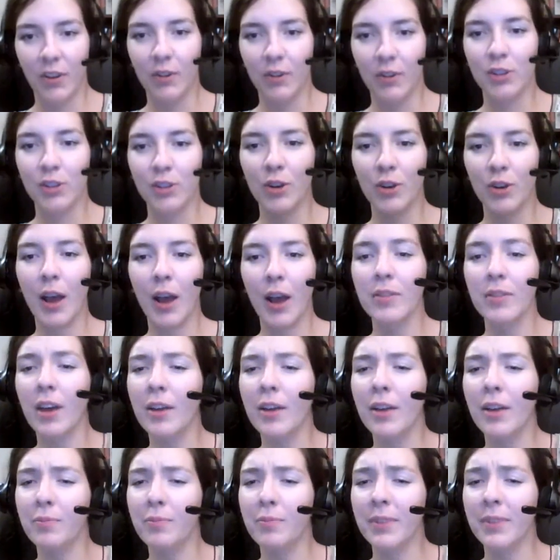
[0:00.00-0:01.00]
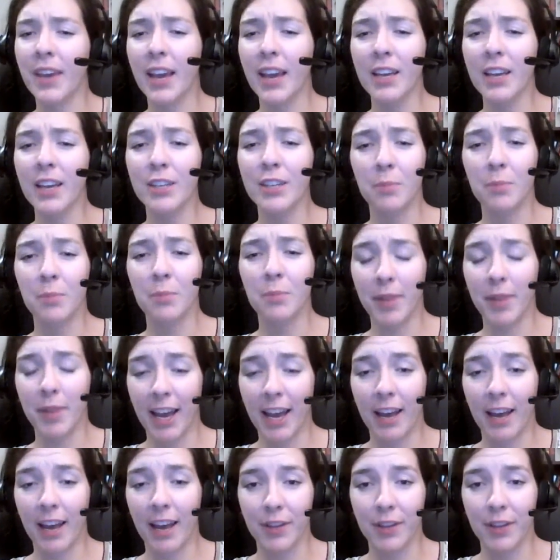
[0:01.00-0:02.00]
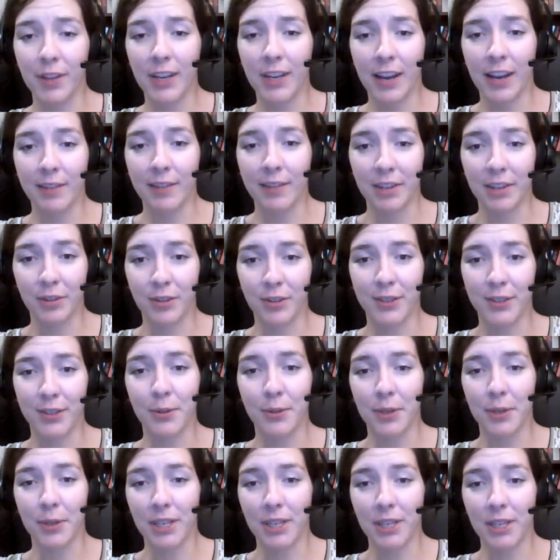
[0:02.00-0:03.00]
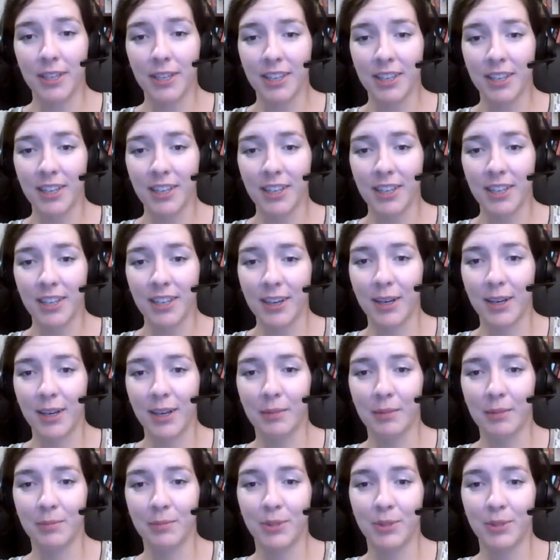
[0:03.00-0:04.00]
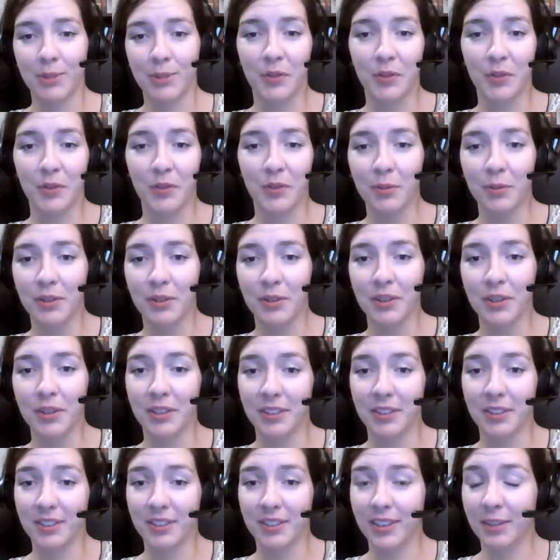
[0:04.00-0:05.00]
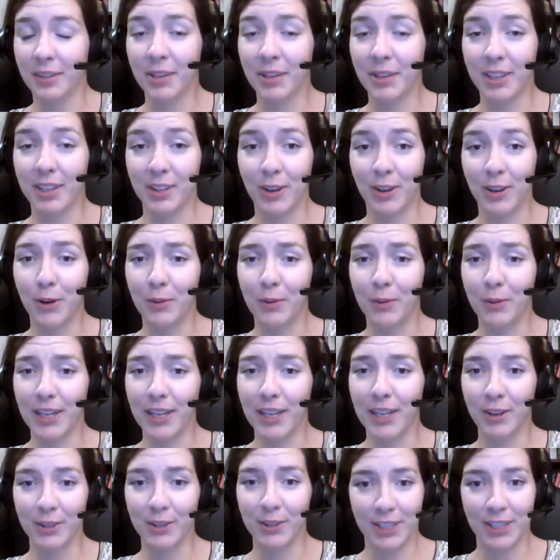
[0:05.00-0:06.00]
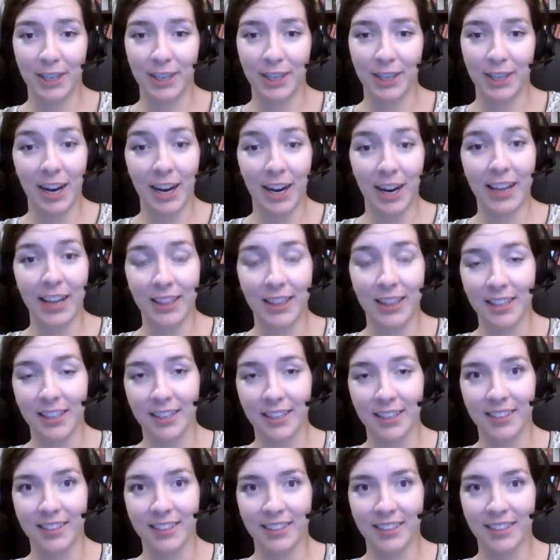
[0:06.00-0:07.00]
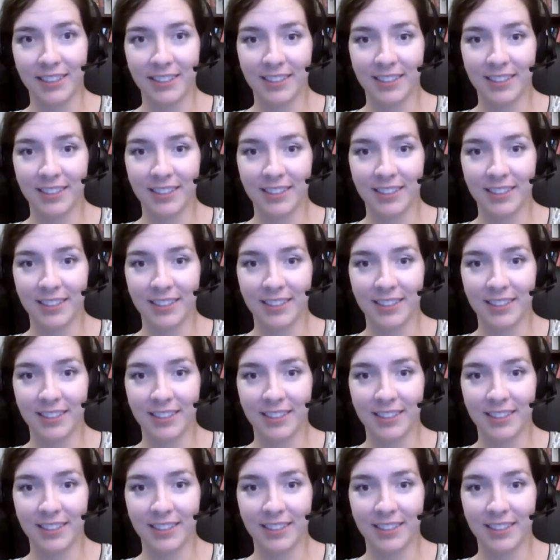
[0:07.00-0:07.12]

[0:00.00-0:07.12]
So Kate is probably half in, half out the door. So if you come down the hallway, you'll see her at the